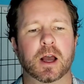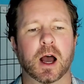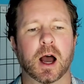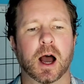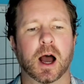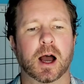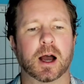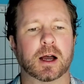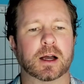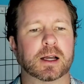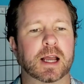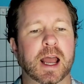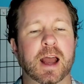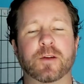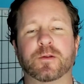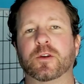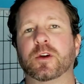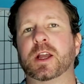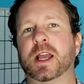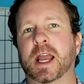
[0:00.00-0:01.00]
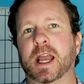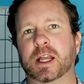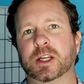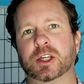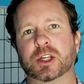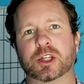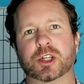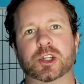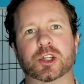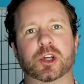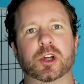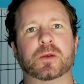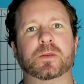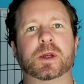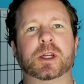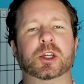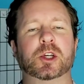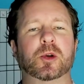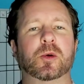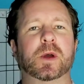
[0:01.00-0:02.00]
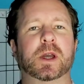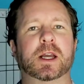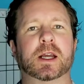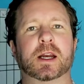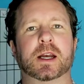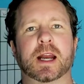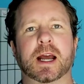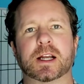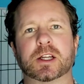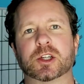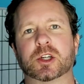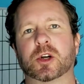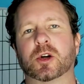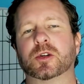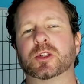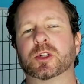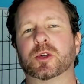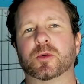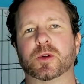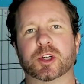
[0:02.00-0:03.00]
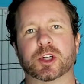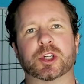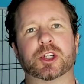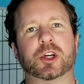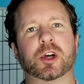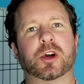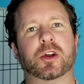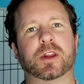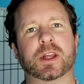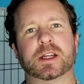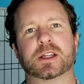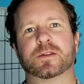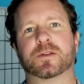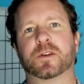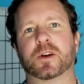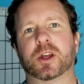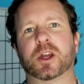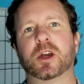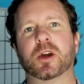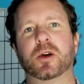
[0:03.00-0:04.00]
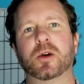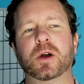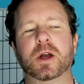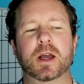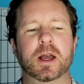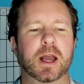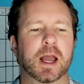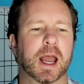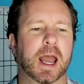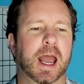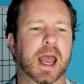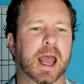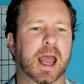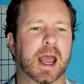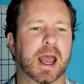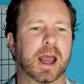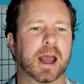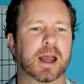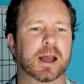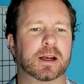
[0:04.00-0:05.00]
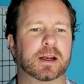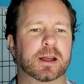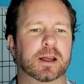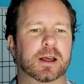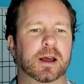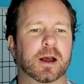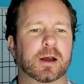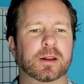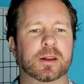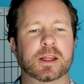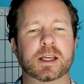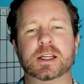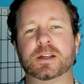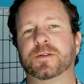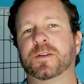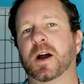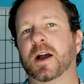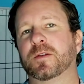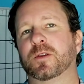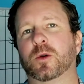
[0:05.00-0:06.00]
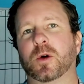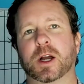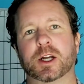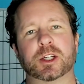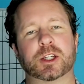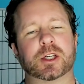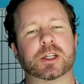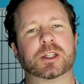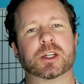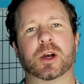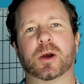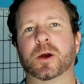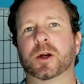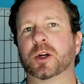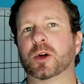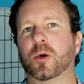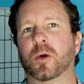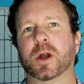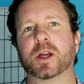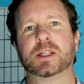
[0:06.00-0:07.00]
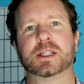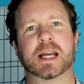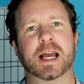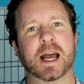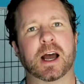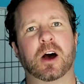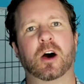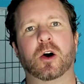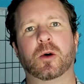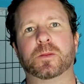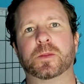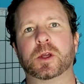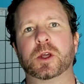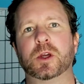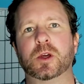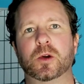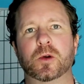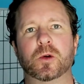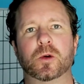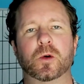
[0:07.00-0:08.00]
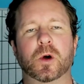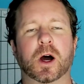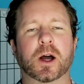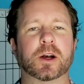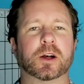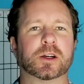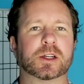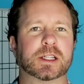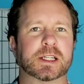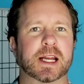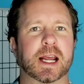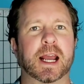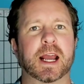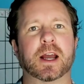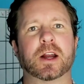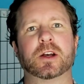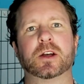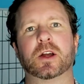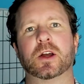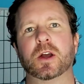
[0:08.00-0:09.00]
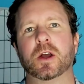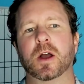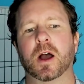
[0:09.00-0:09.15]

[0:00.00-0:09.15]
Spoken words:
every agent should be doing in an escrow to ensure this for you. And these 5 questions are going to help you understand